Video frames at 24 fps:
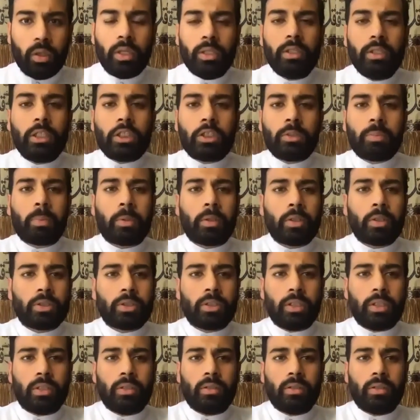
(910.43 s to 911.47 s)
This
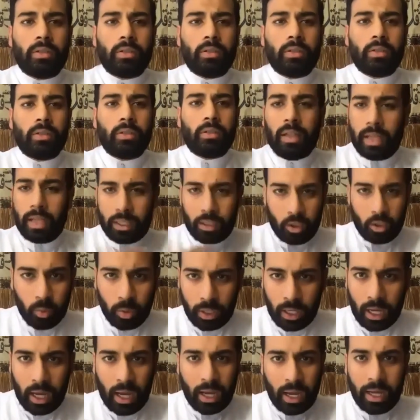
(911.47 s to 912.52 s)
person, like you and
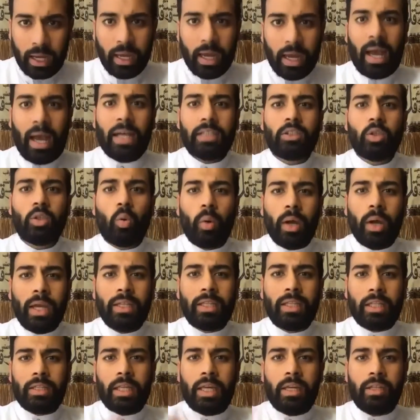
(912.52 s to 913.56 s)
I, has a way
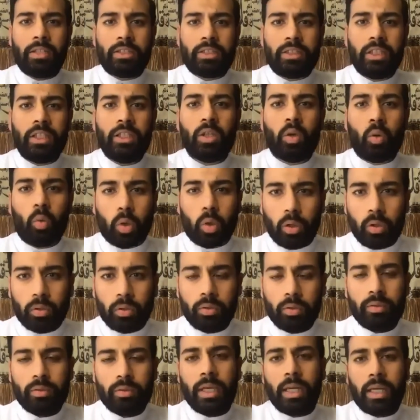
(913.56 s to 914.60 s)
that they see the world.
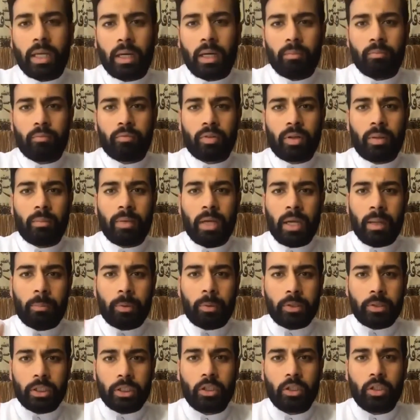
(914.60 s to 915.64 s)
They come from a
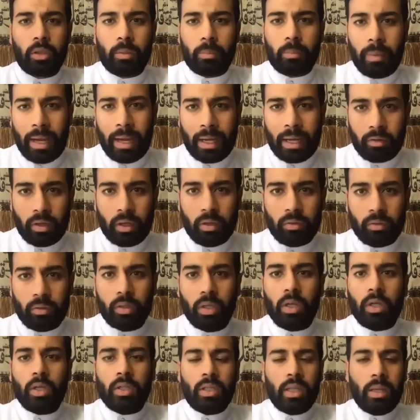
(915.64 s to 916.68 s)
particular background.
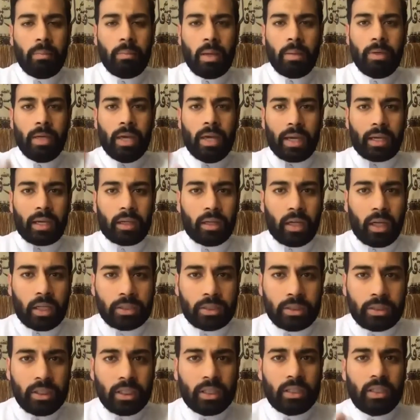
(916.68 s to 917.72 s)
They may be
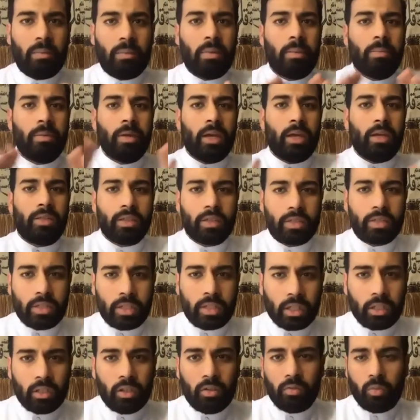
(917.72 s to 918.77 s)
agnostic, they may be
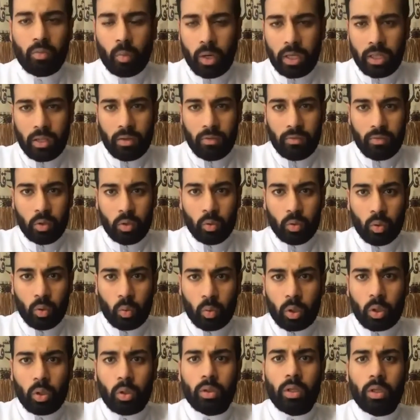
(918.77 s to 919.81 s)
atheistic in the way they view the
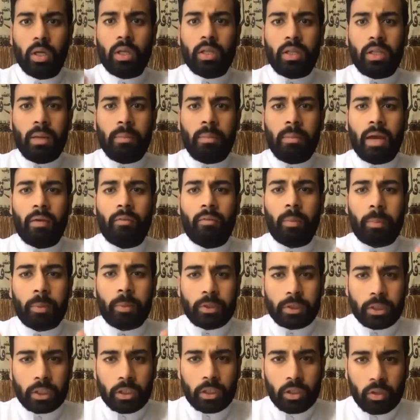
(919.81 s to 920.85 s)
world. They may have a
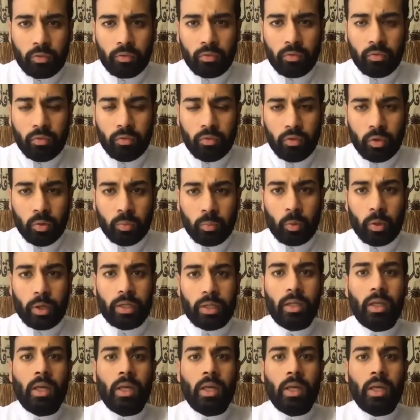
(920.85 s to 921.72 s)
particular viewpoint.